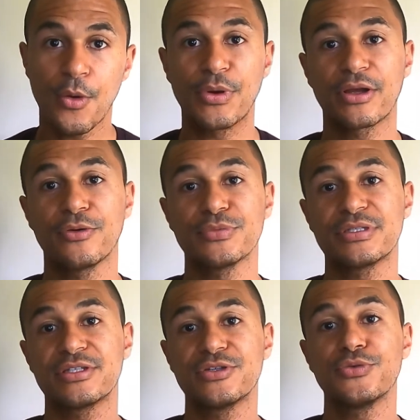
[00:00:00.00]
when it
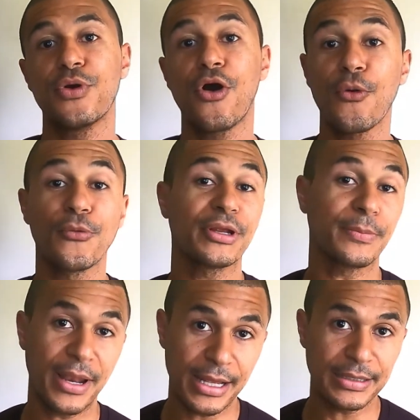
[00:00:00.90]
comes to our running
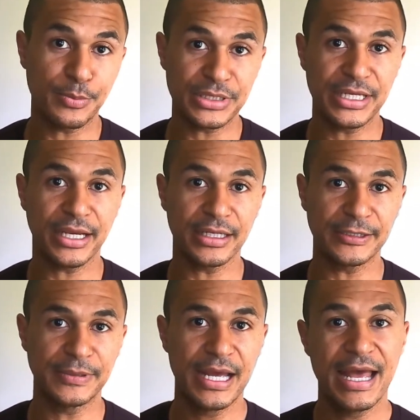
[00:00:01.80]
plan in
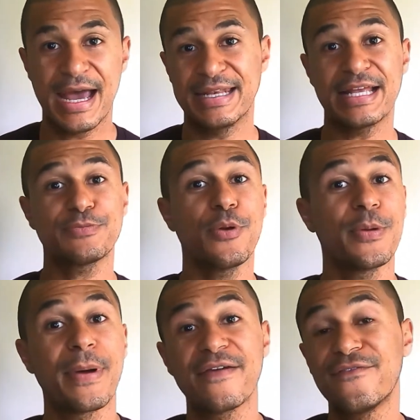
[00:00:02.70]
particular. And that's probably
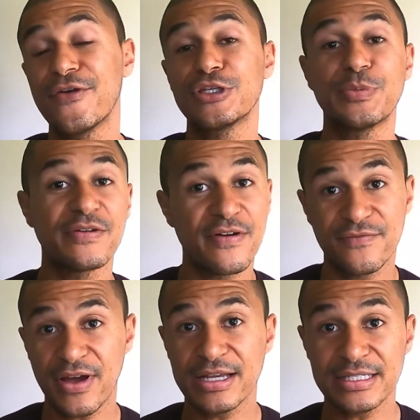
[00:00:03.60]
my first bit of
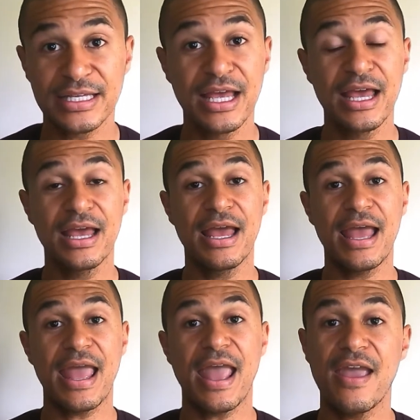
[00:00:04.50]
advice.
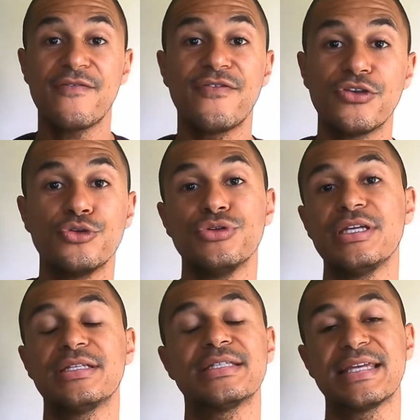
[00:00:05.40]
If you
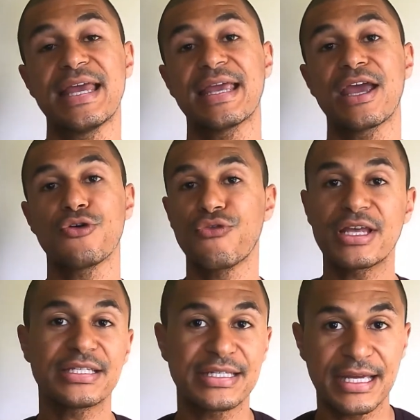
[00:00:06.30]
need to take a
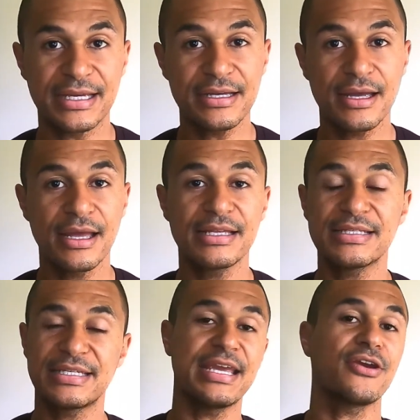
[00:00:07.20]
rest day,
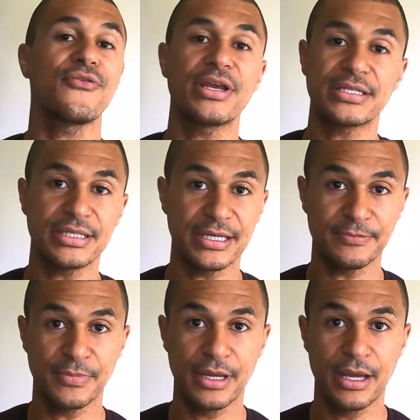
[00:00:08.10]
take a rest day.
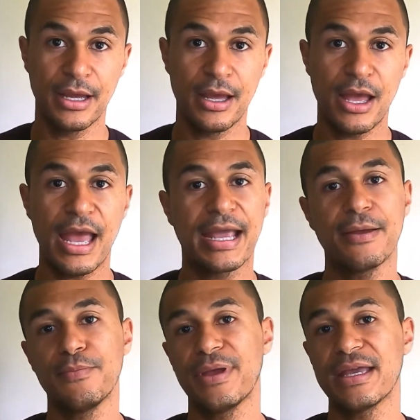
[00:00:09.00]
It
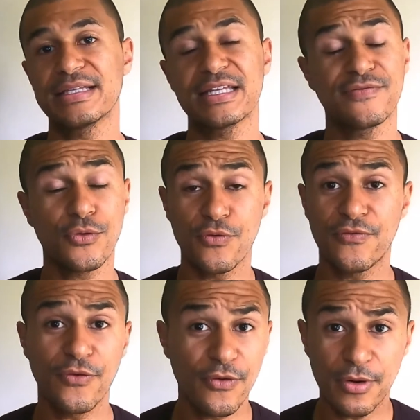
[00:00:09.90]
can be, instead of going
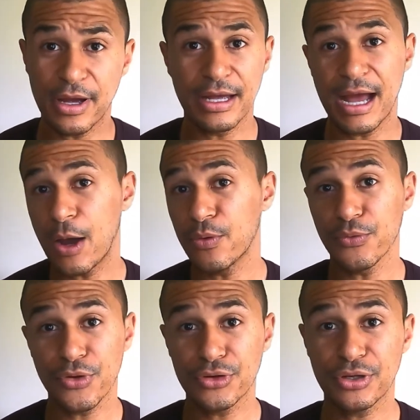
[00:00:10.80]
for an hour
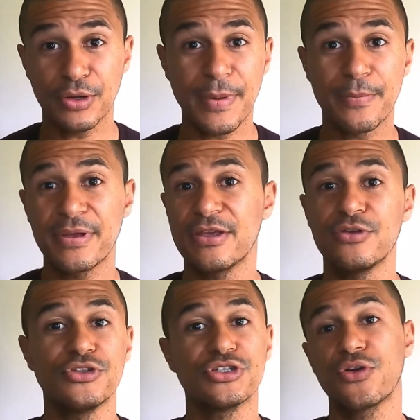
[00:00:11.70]
run, it might be
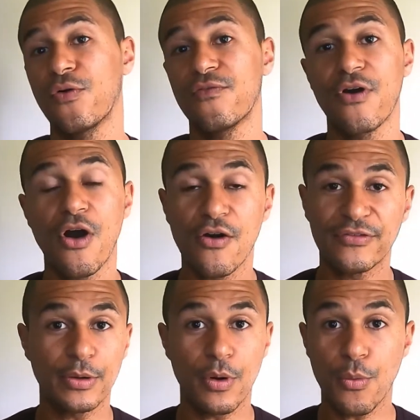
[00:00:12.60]
you just go for a
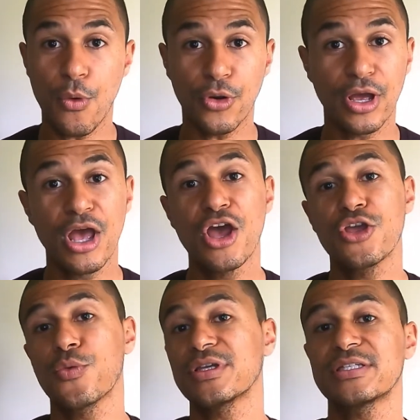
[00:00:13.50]
half an hour walk.
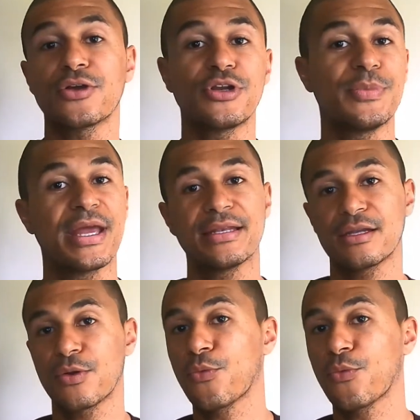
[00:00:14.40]
You are still going to be getting an